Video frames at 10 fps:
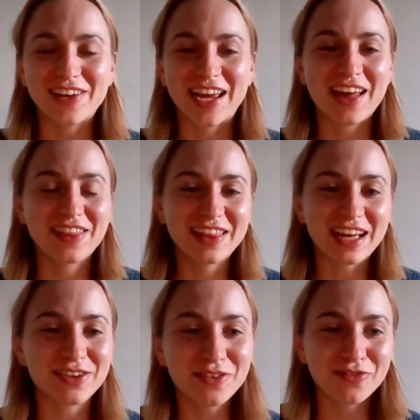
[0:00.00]
Lovely. I
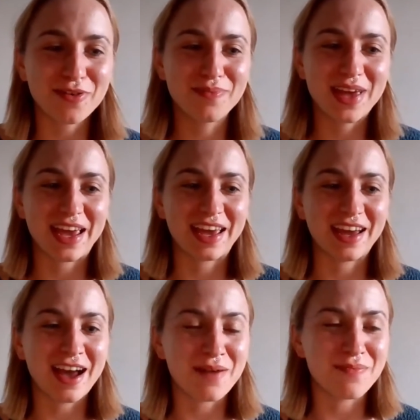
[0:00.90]
think that's all from
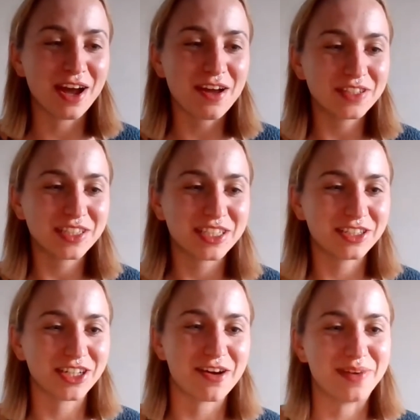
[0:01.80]
me. Um, over
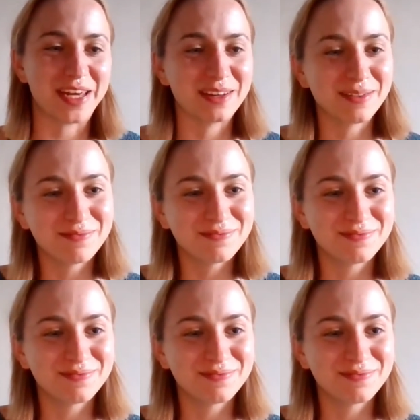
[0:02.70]
to you, Jeremy.